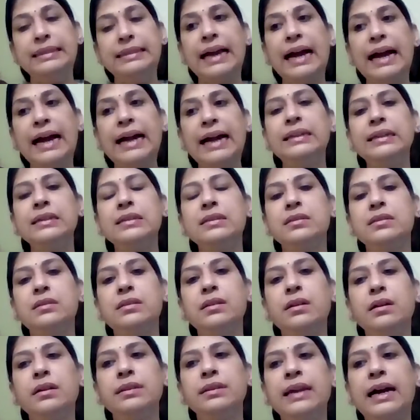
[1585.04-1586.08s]

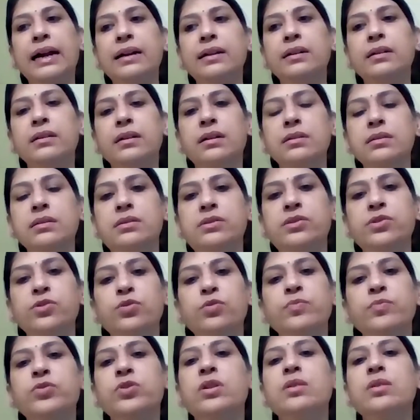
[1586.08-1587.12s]
That
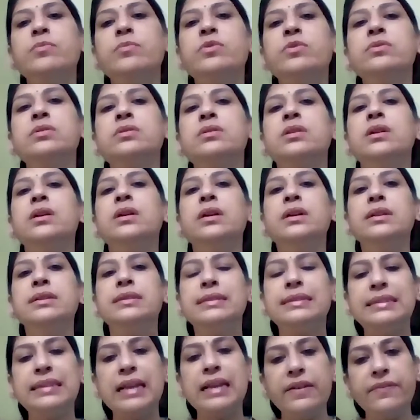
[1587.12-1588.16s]
consumes almost
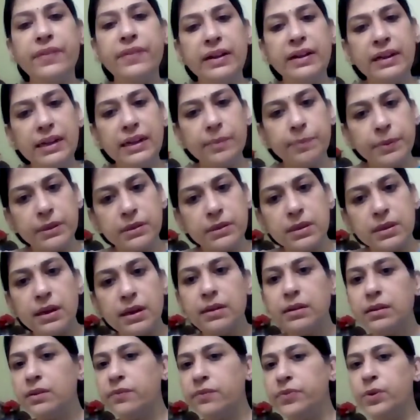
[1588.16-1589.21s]

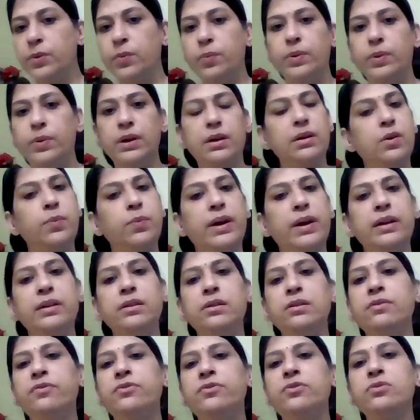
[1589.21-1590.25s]
70% of the work, where
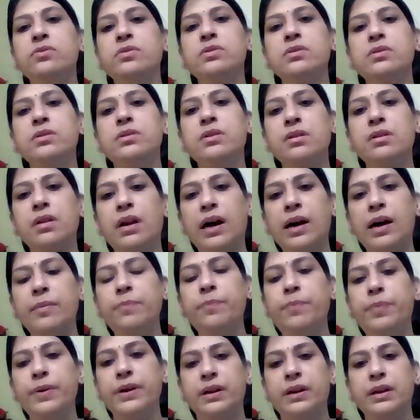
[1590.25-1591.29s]
you have to
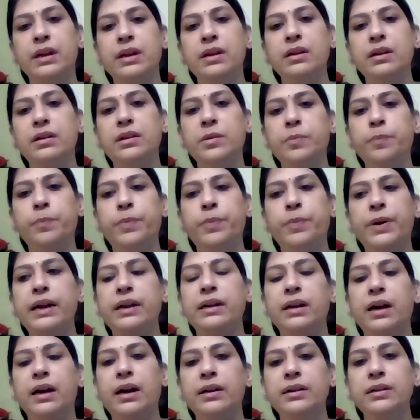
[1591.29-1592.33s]
scrub, interpret,
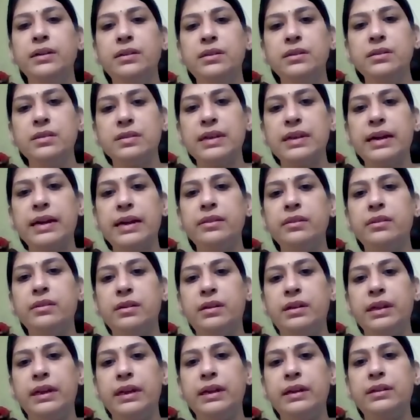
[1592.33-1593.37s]
understand the
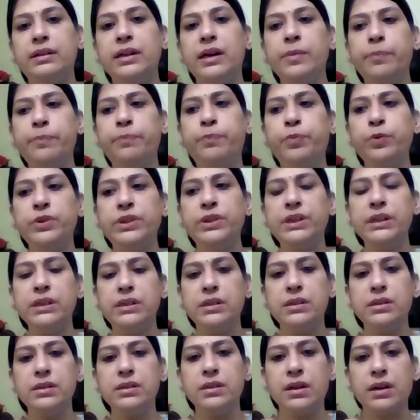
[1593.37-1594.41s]
data, put it
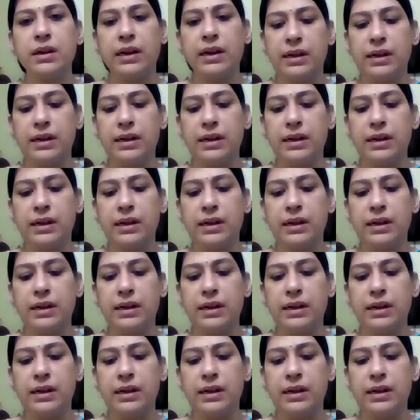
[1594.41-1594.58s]
in